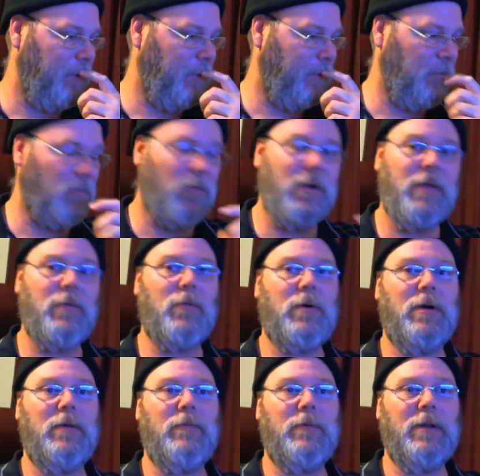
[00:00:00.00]

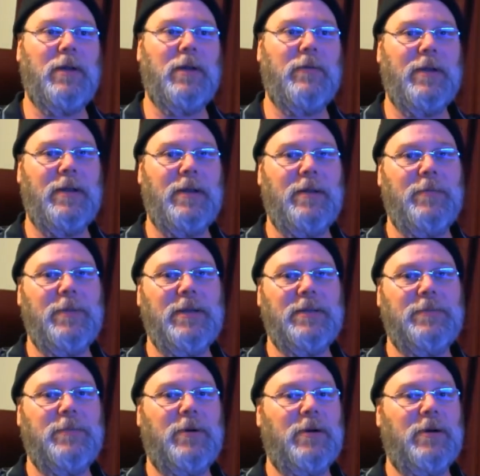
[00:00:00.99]
21 when I ran the
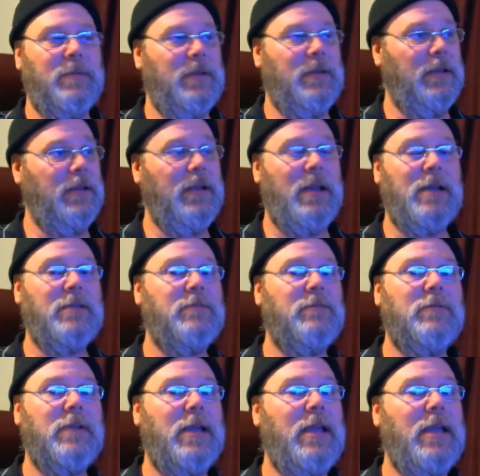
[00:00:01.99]
benchmark, but in the
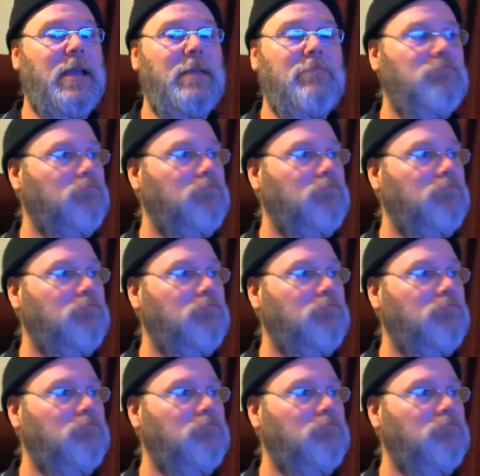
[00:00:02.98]
actual game,